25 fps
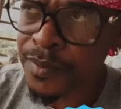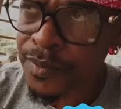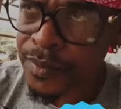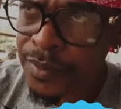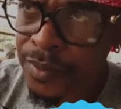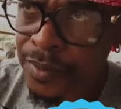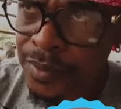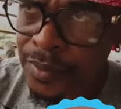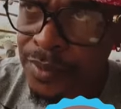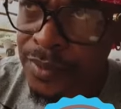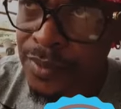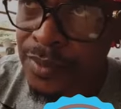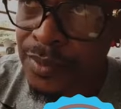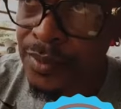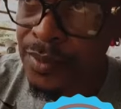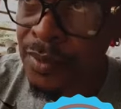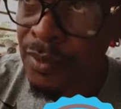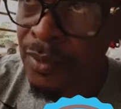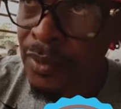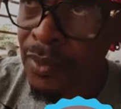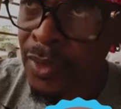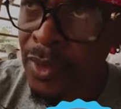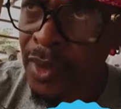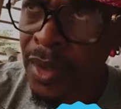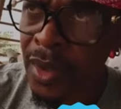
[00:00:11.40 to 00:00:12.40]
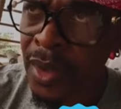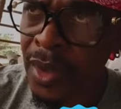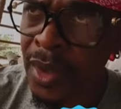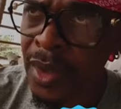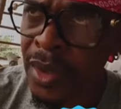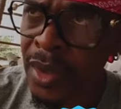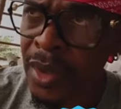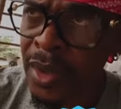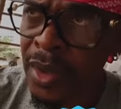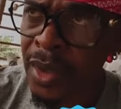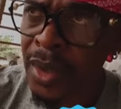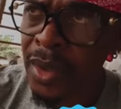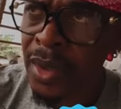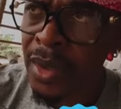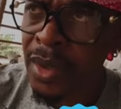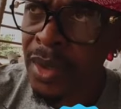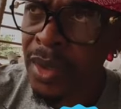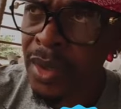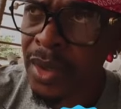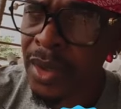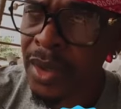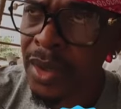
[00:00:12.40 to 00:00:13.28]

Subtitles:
Nobody speaks.